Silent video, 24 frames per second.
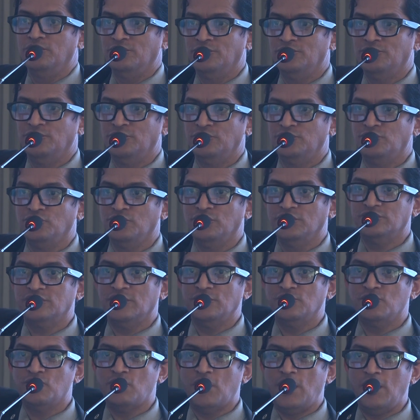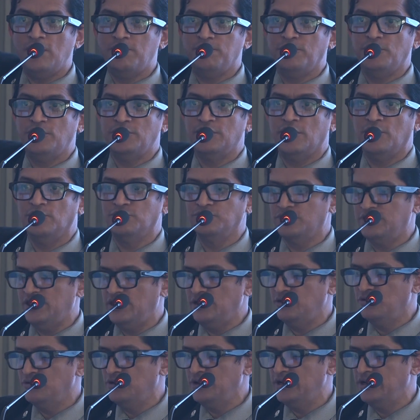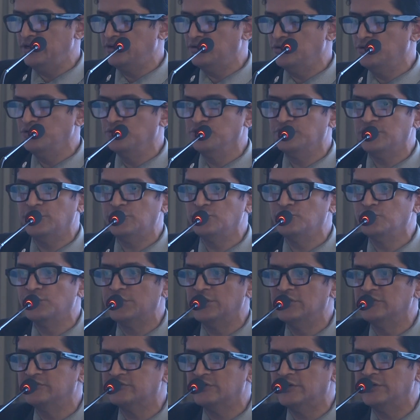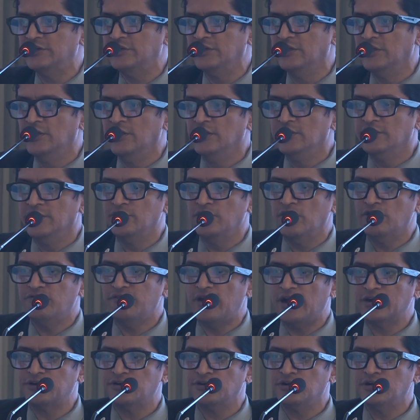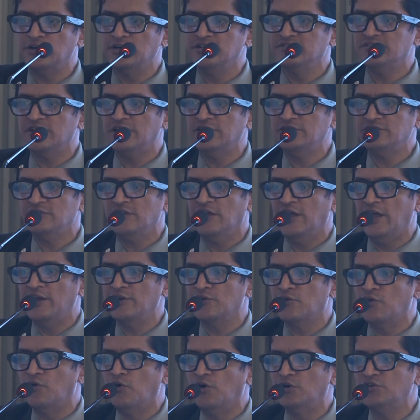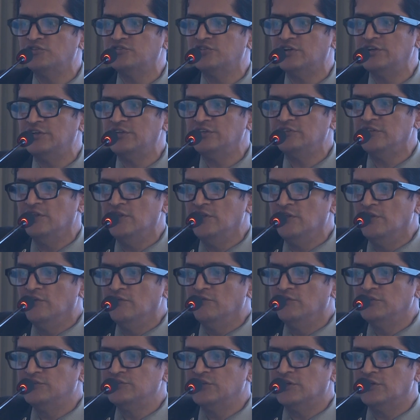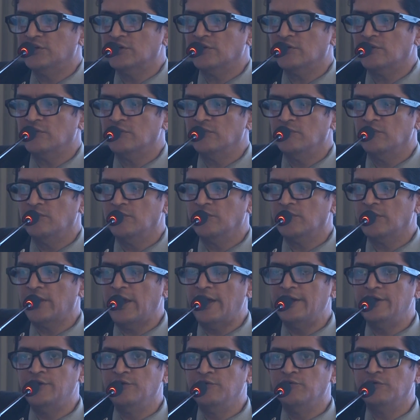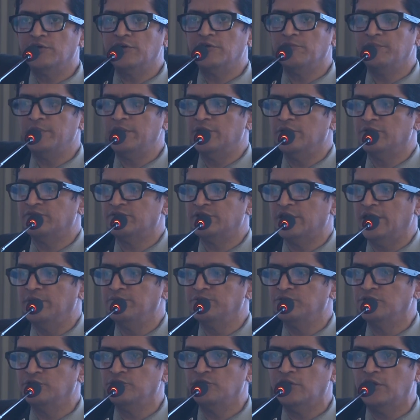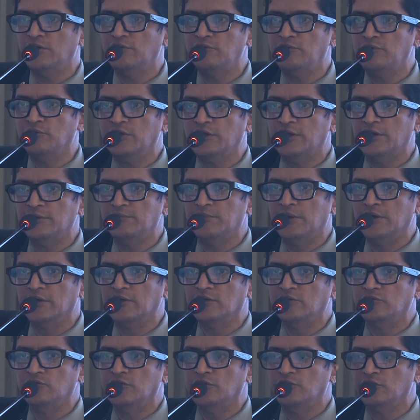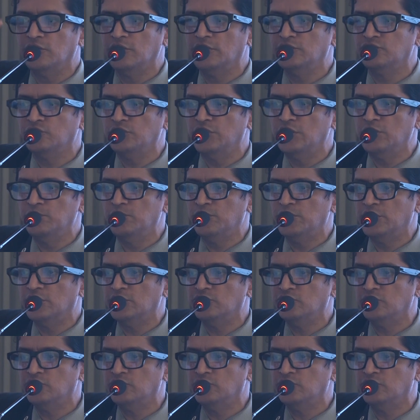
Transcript: So the sugars can go up or down. So then you will need to use a two-tail study. Then you have factorial designs and cohort studies, which are carried over a period of time. So you are looking at monkeys. You are looking at Sunil Moreker.